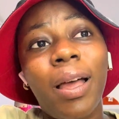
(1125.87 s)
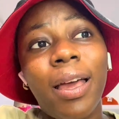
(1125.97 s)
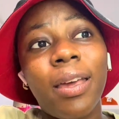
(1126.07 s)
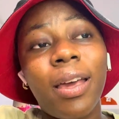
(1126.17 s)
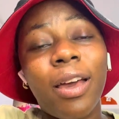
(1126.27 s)

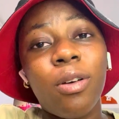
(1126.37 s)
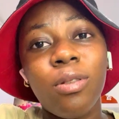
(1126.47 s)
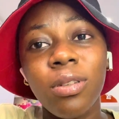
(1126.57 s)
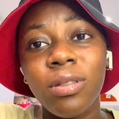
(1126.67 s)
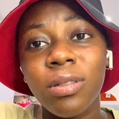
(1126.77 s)
I, I
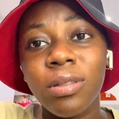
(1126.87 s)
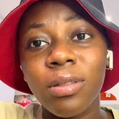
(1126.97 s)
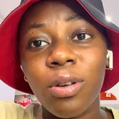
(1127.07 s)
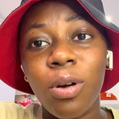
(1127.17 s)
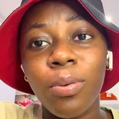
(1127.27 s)
got
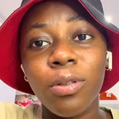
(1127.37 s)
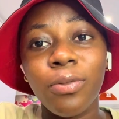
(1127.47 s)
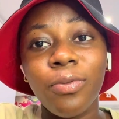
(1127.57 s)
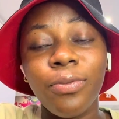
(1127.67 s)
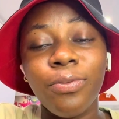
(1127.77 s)
a couple
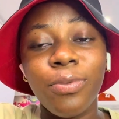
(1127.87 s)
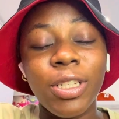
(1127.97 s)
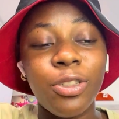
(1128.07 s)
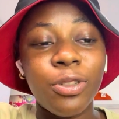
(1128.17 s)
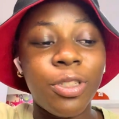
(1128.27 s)
of
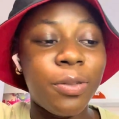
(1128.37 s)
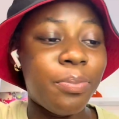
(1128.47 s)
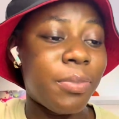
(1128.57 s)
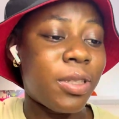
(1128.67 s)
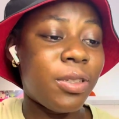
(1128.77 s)
relationship
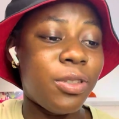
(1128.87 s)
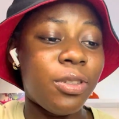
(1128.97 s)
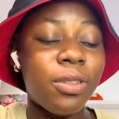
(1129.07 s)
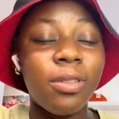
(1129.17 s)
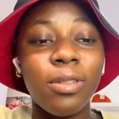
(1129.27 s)

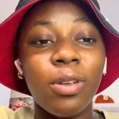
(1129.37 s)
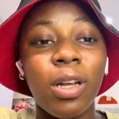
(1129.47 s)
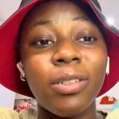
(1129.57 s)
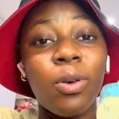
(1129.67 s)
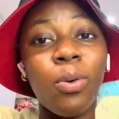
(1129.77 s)
messages
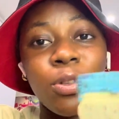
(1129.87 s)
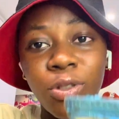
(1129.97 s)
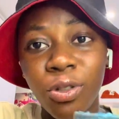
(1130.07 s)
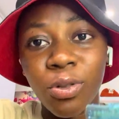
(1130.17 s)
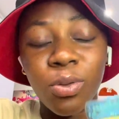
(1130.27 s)
and
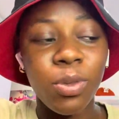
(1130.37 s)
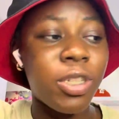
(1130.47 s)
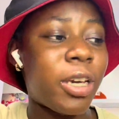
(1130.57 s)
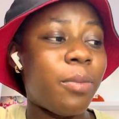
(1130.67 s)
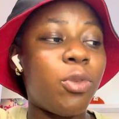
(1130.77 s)
questions,
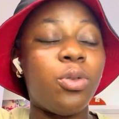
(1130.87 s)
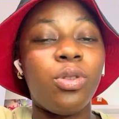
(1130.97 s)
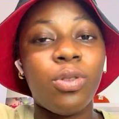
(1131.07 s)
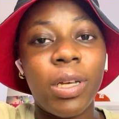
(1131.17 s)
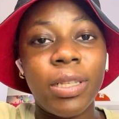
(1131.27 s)
which I am not
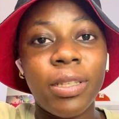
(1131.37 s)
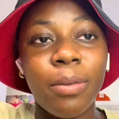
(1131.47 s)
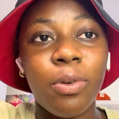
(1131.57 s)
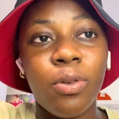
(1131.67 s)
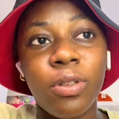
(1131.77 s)
going to
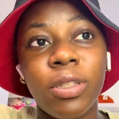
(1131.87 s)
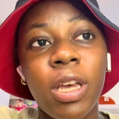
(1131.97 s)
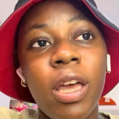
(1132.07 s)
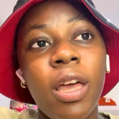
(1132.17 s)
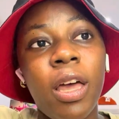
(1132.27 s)
answer because
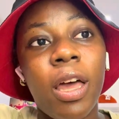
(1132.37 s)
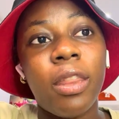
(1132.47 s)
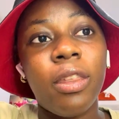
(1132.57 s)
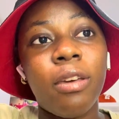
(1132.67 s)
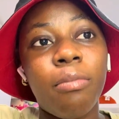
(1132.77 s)
I
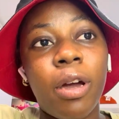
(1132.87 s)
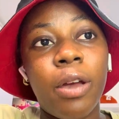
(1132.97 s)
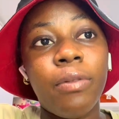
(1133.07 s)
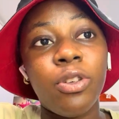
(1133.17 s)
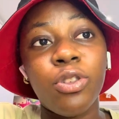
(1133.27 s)
think my
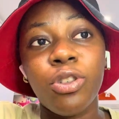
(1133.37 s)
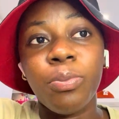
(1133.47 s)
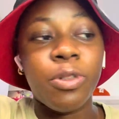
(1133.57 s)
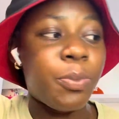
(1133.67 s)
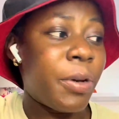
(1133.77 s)

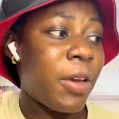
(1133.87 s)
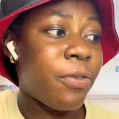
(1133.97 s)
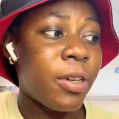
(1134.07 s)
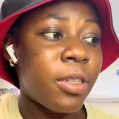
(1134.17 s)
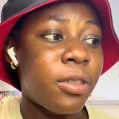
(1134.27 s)
relationship is
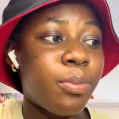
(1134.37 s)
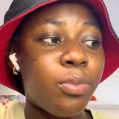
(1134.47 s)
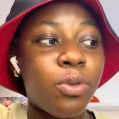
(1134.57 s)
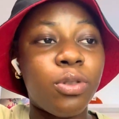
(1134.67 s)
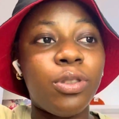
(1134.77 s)
private,
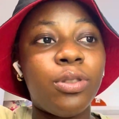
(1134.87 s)
but